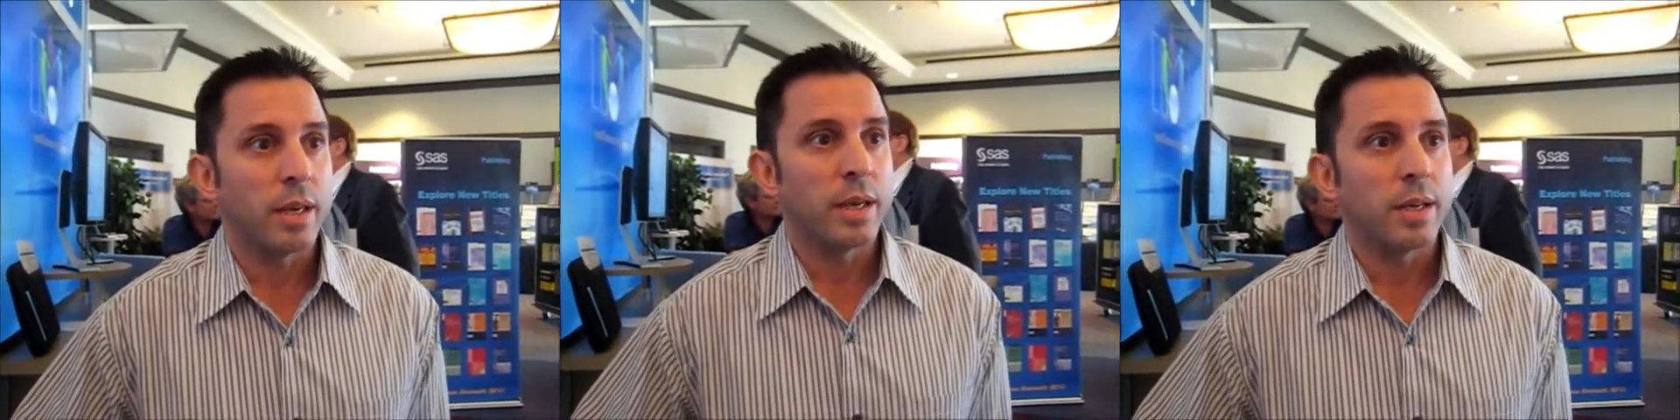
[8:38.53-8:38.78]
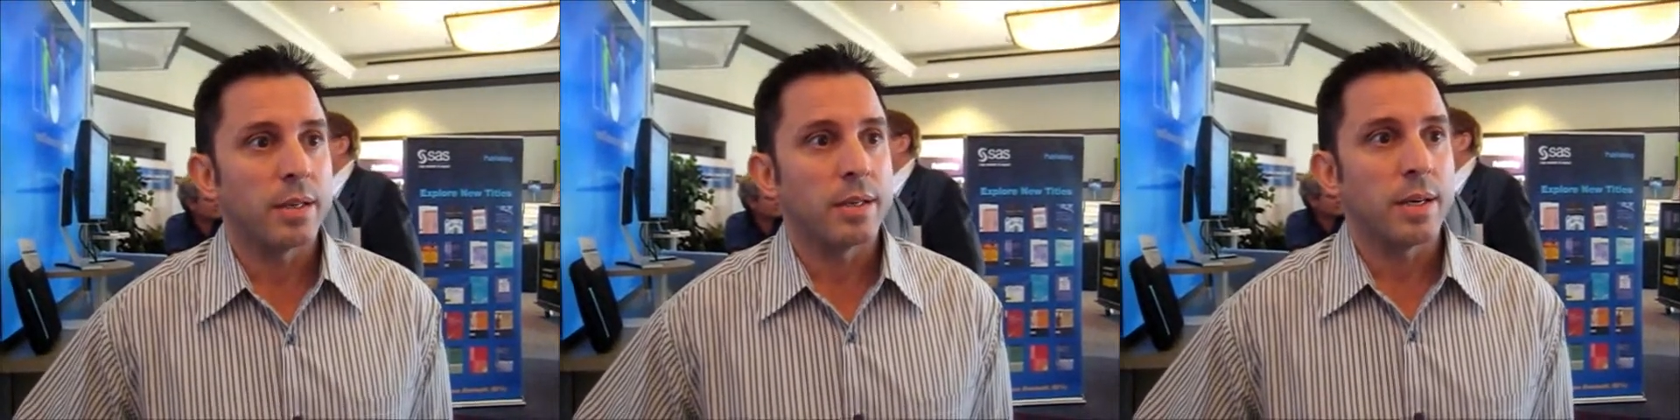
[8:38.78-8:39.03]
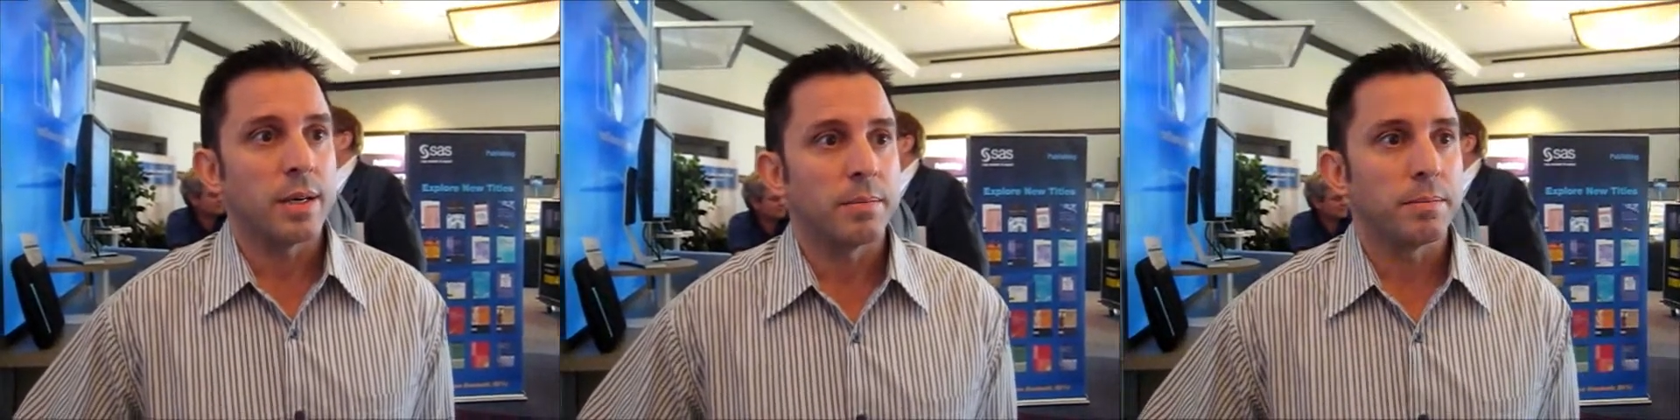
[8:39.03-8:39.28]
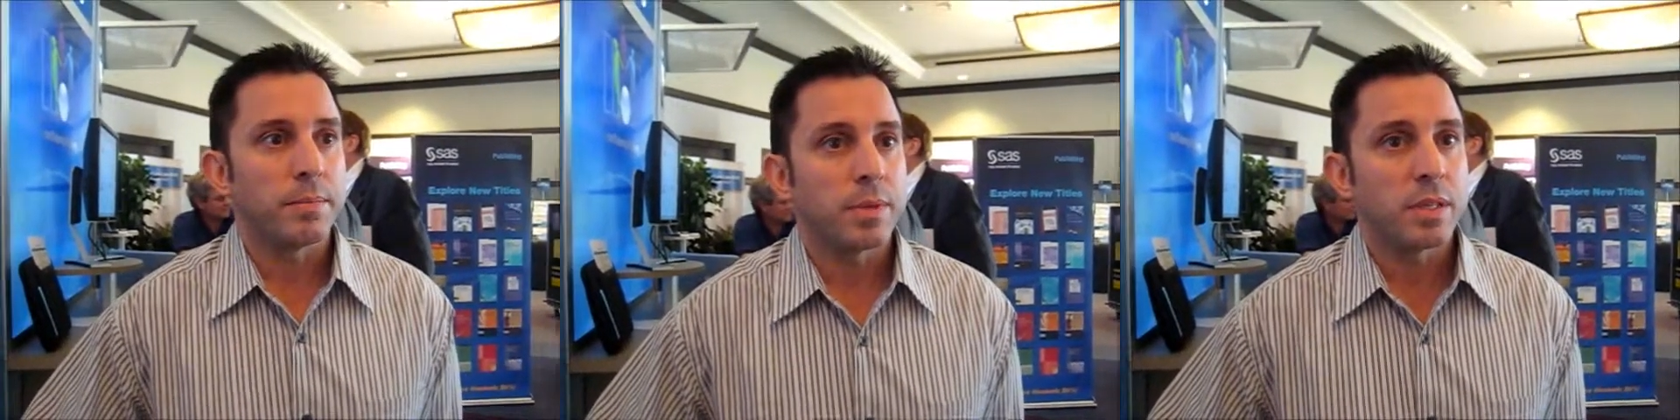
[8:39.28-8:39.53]
and
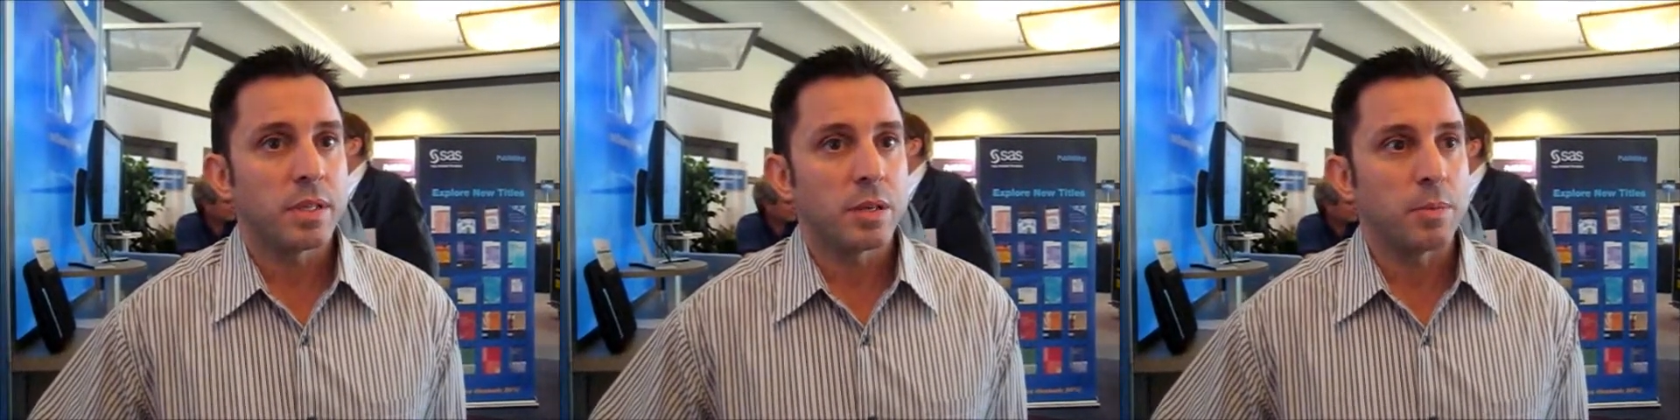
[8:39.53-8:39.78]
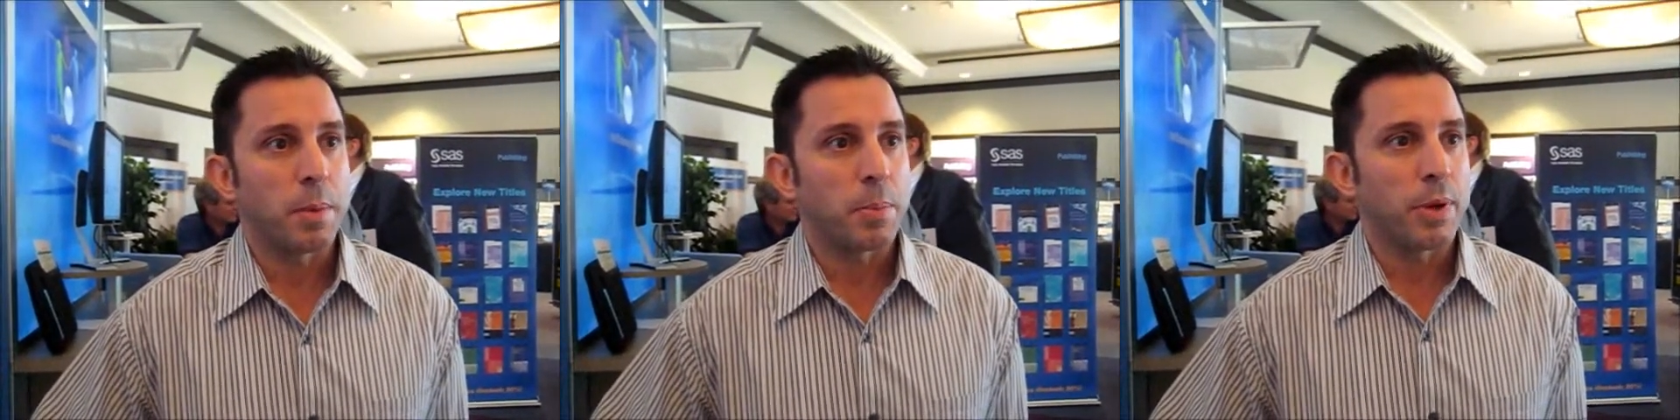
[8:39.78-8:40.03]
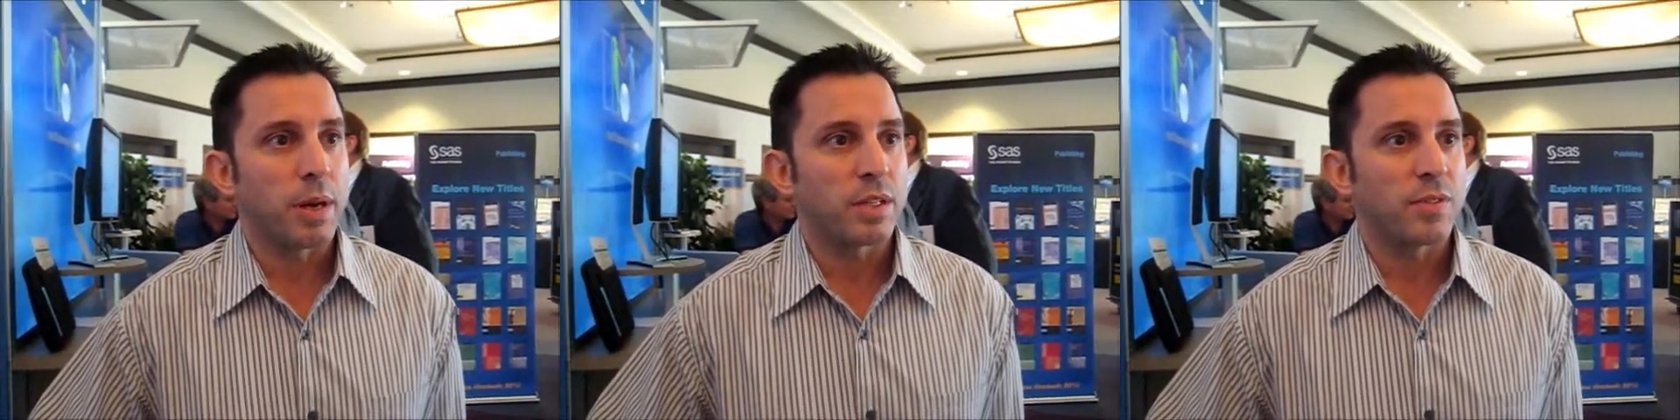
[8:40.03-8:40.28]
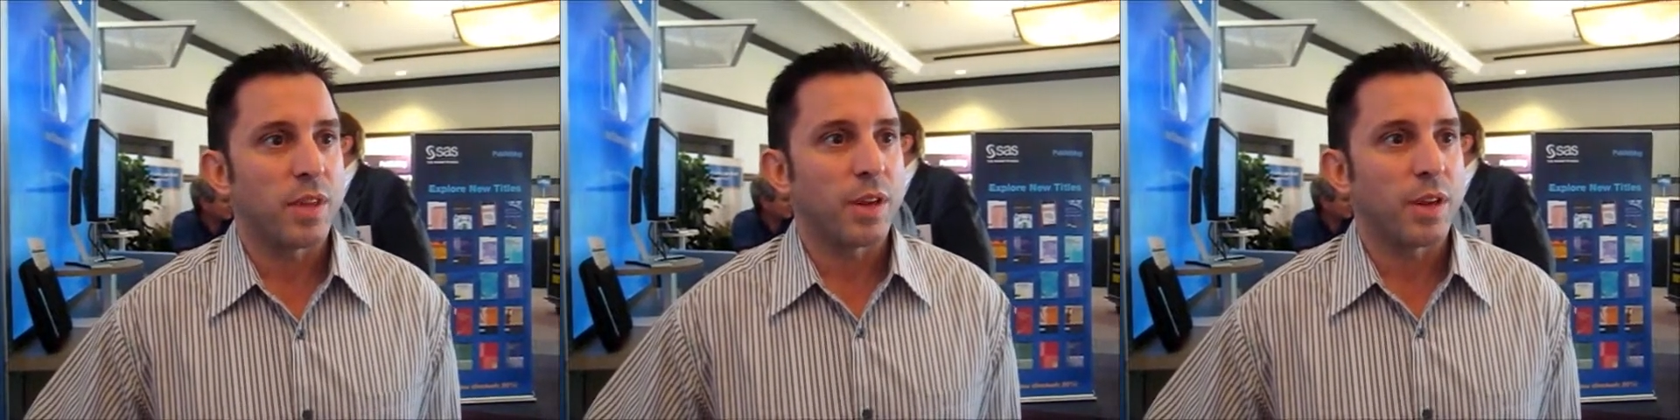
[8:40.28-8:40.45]
still be productive.